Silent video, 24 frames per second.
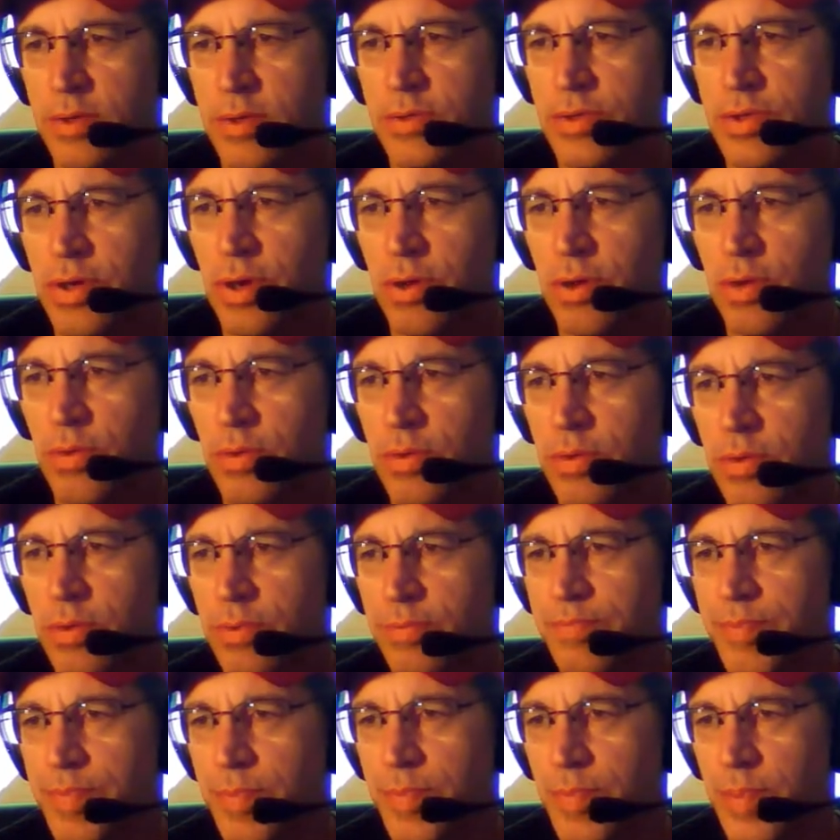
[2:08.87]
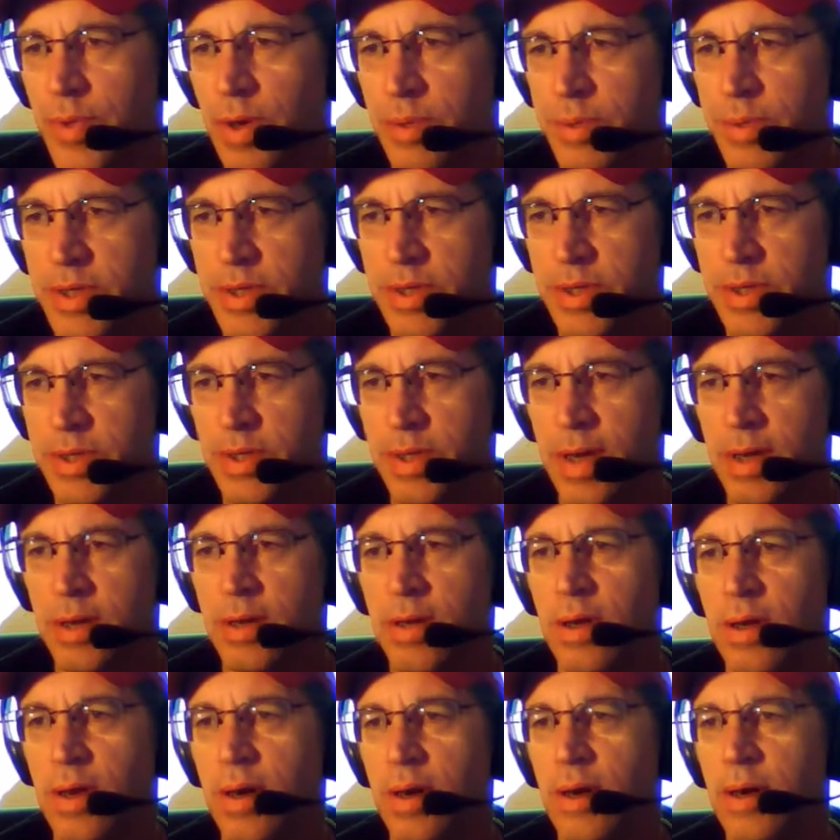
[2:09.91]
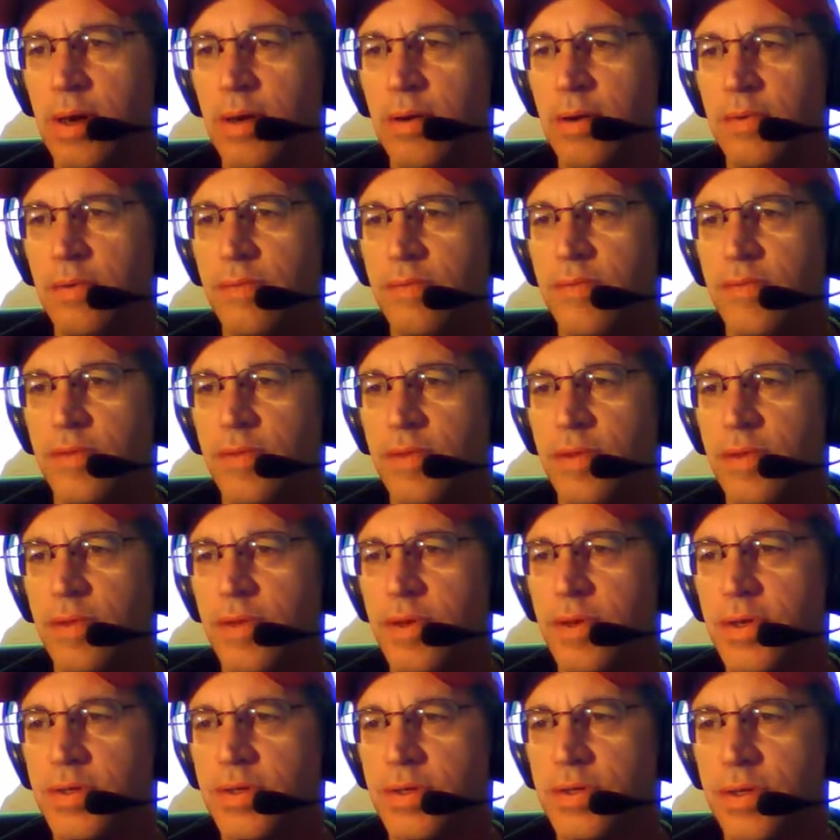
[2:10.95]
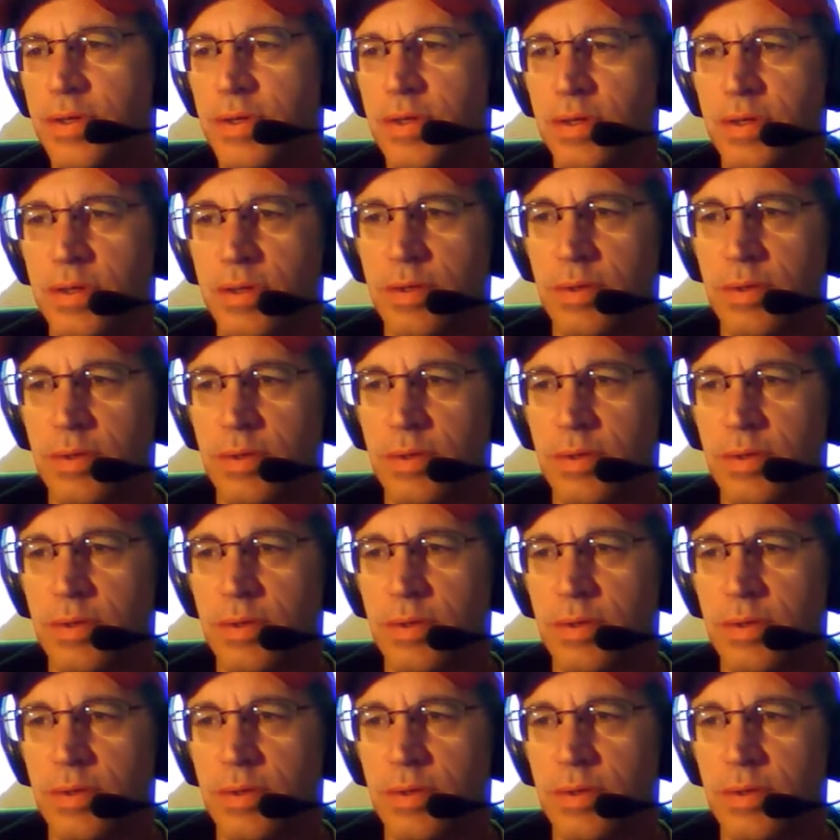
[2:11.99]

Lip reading: So coming to the end of this